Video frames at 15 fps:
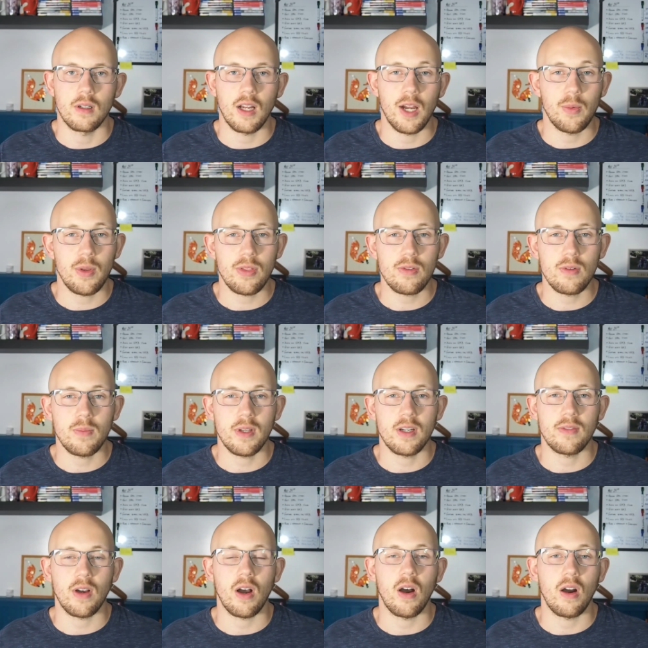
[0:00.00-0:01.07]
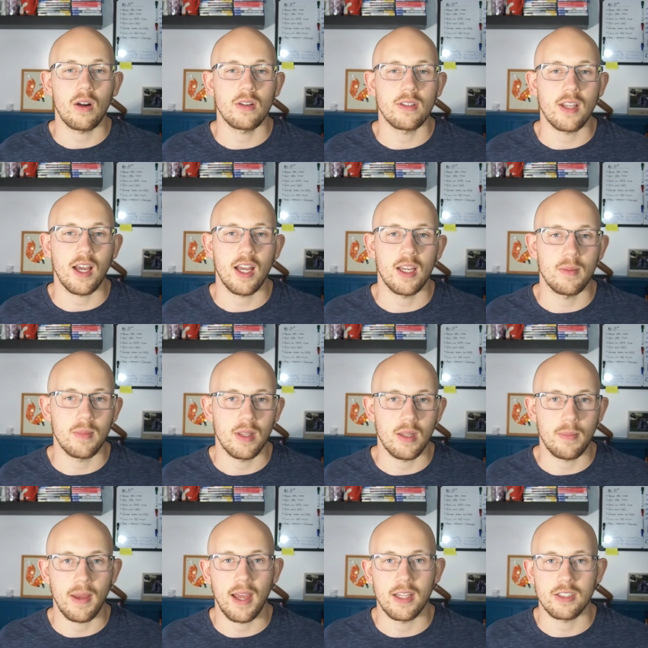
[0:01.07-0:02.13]
I went through a bit of a hard time in the
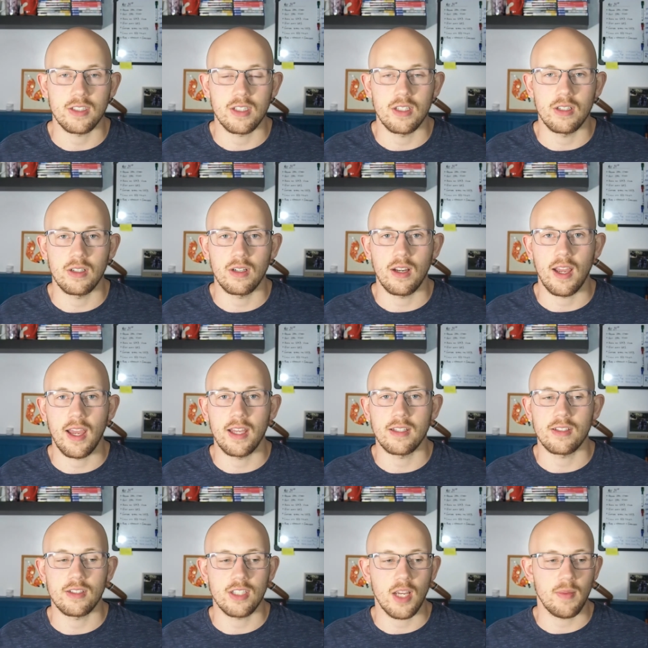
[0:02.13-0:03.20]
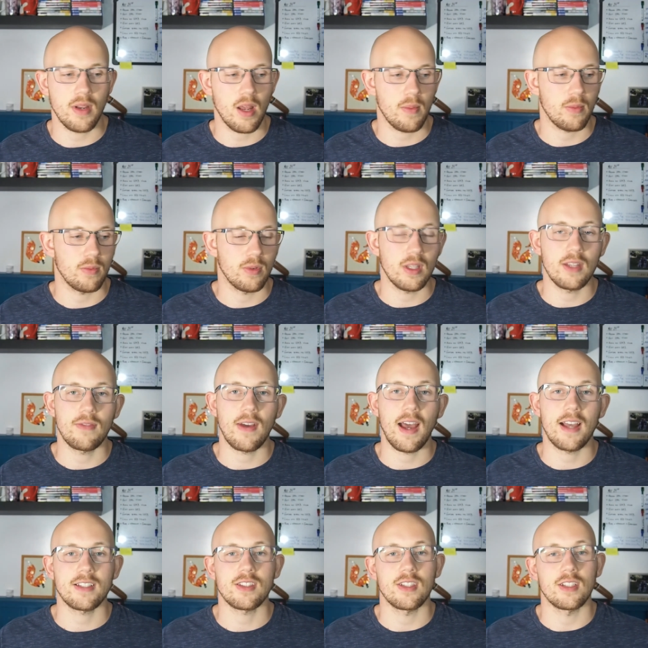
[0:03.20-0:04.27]
past year, and to sum it up really
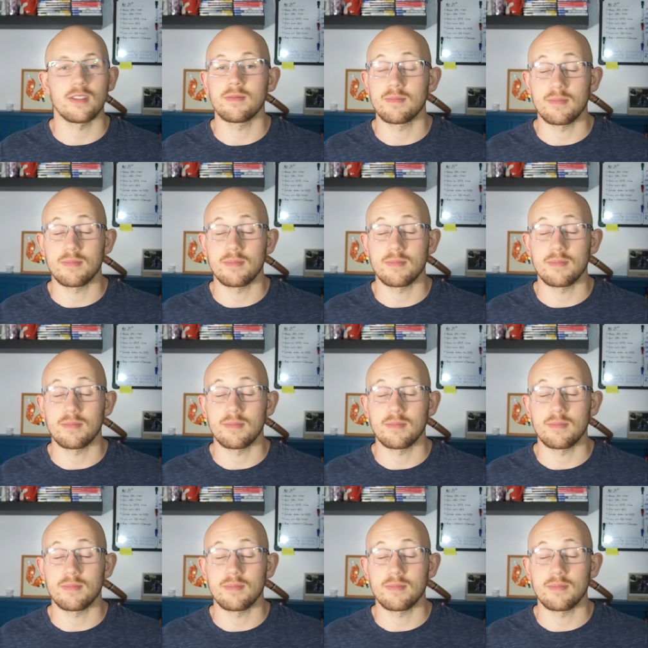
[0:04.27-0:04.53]
fast, the